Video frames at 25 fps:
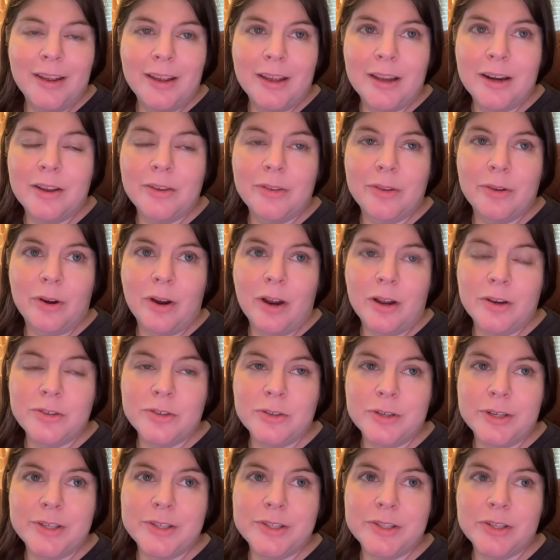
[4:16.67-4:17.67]
in other
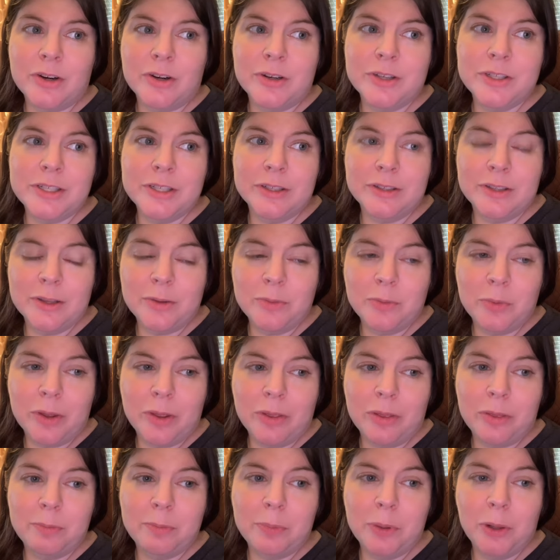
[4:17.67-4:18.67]
countries, are dealing
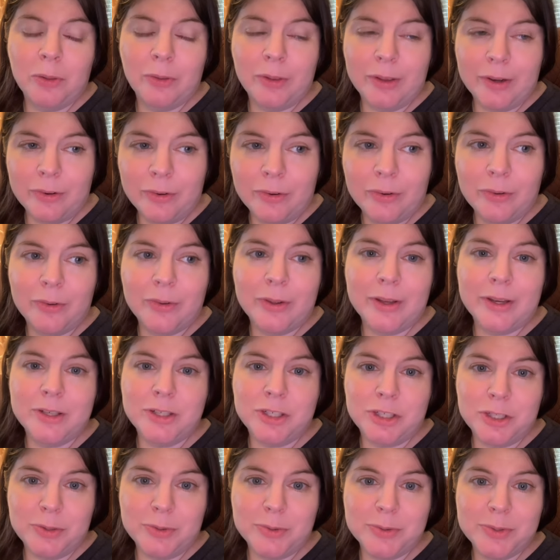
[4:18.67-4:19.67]
with political
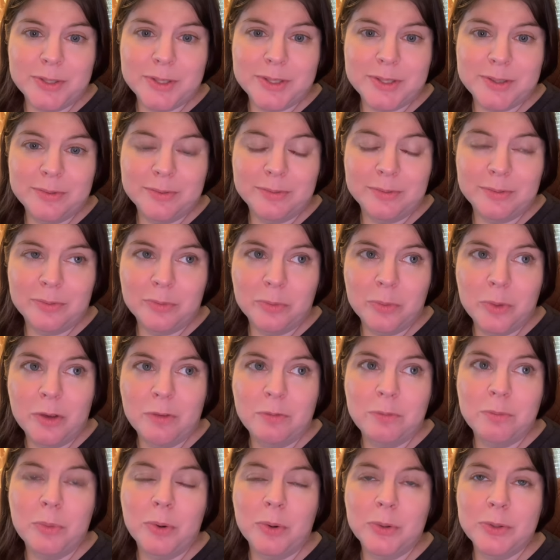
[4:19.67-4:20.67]
issues. We
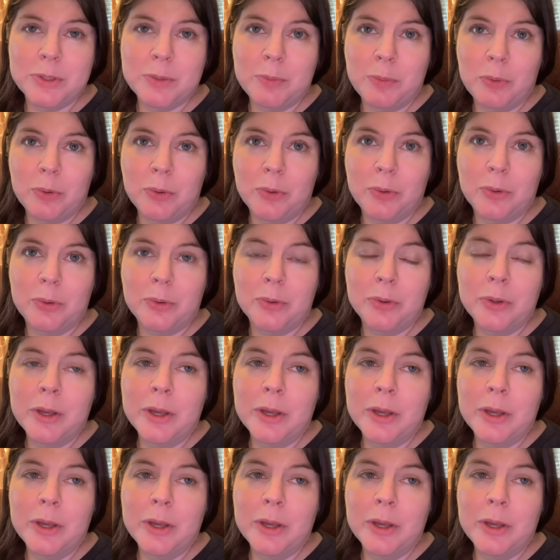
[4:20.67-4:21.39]
have multiple